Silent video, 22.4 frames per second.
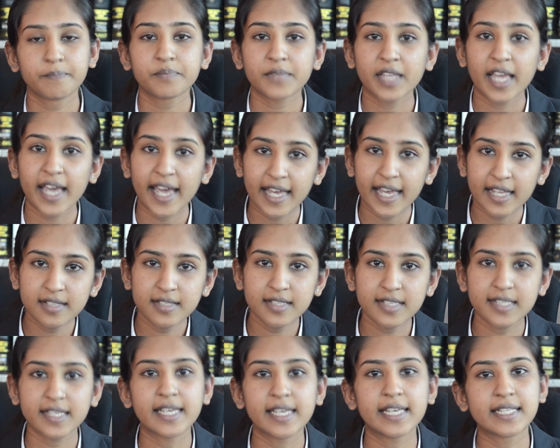
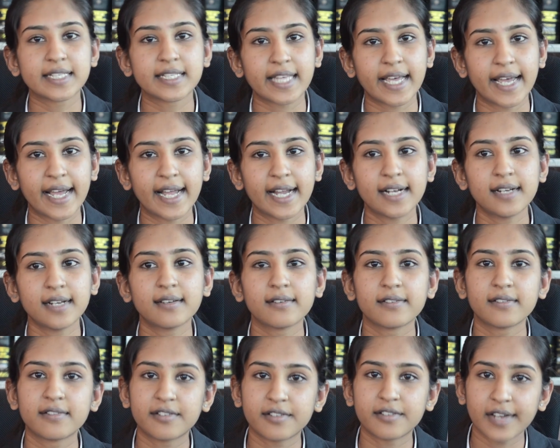Hence he is held
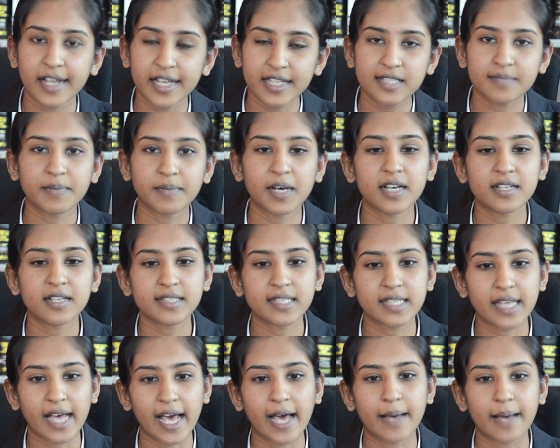trespass
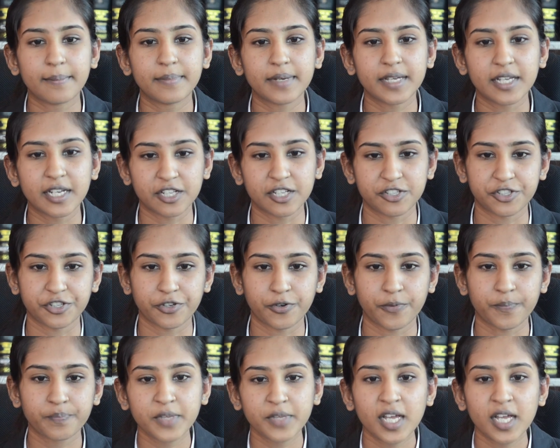ab initio.